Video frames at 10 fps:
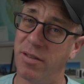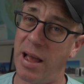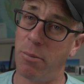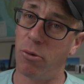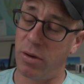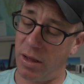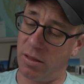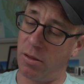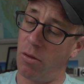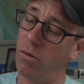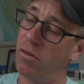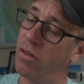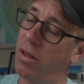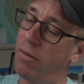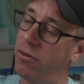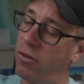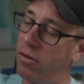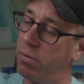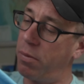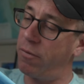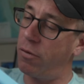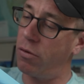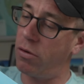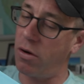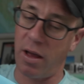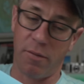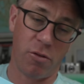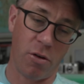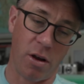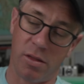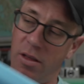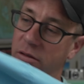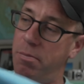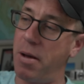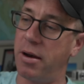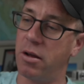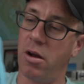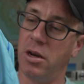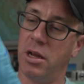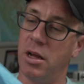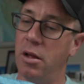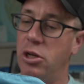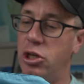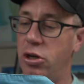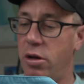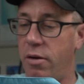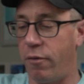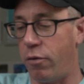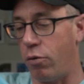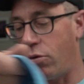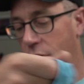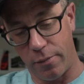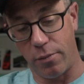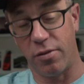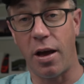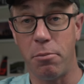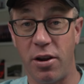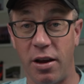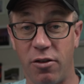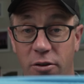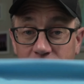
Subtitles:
dabbled in long sleeve shirts before. I have tried this Patagonia shirt for sun protection.